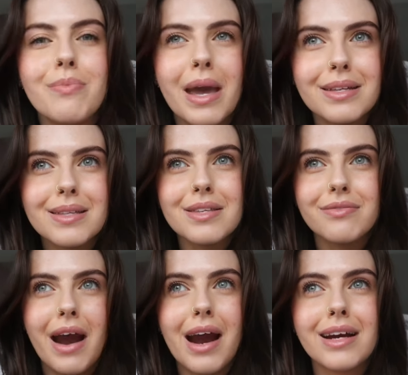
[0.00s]
you made it this
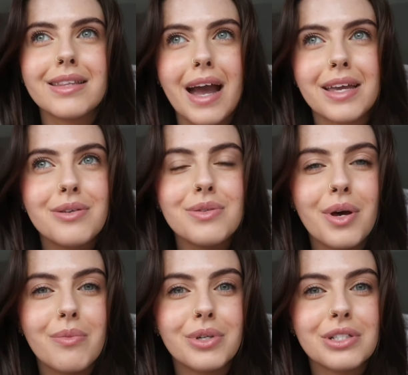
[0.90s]
far, thank you
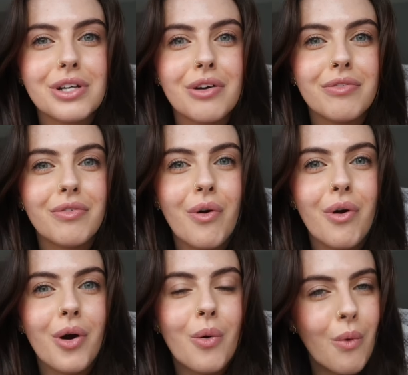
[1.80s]
so much
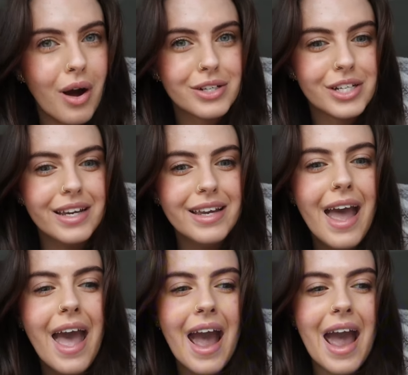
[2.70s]
for watching.
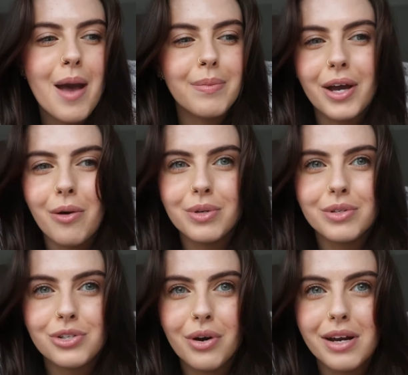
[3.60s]
I hope you
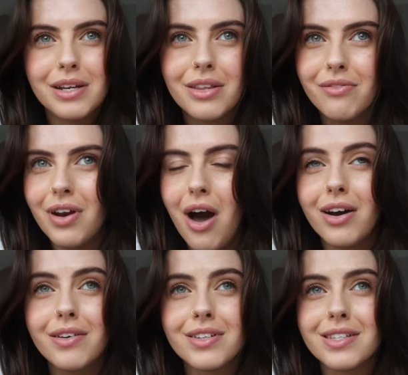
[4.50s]
enjoyed the
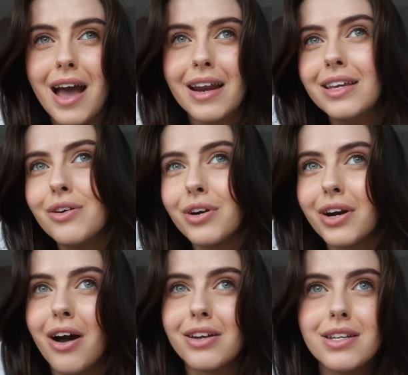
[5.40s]
vlog. If there's any
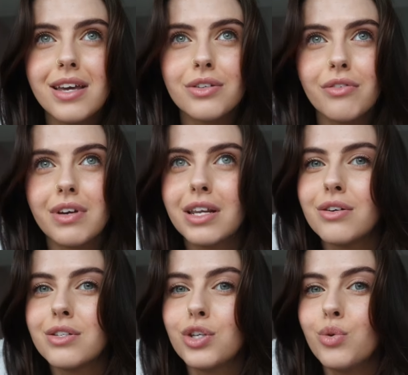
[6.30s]
other content or
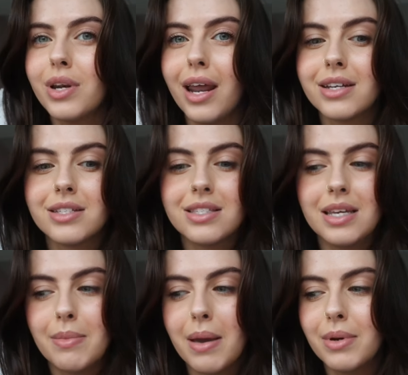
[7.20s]
videos you would like to
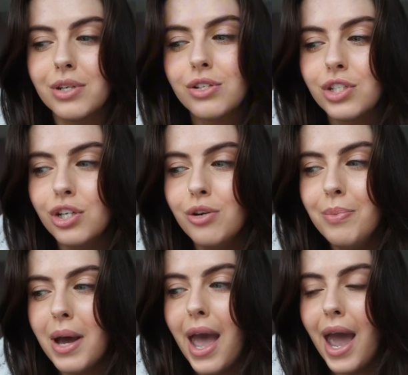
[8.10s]
see maybe on YouTube,